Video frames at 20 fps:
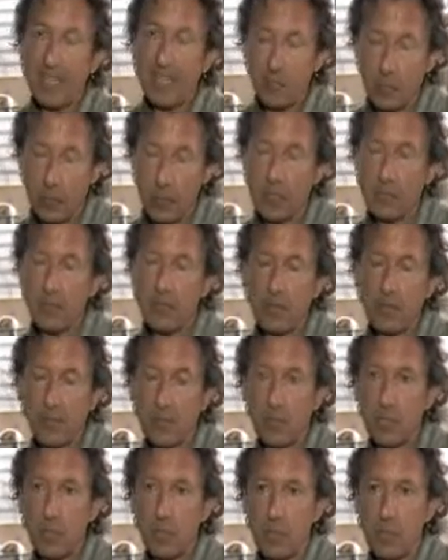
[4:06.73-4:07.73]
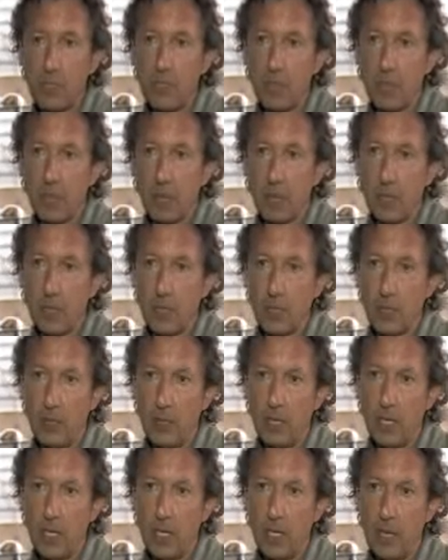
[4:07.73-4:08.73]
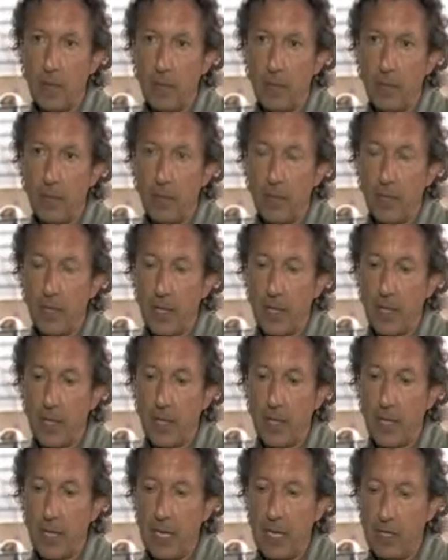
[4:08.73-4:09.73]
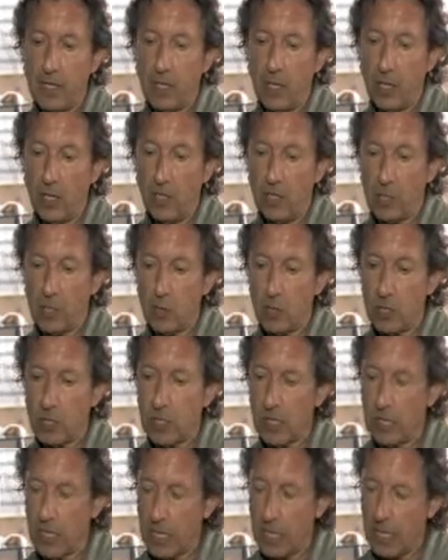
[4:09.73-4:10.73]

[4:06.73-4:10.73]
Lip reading: It was a very interesting episode that the audience will see,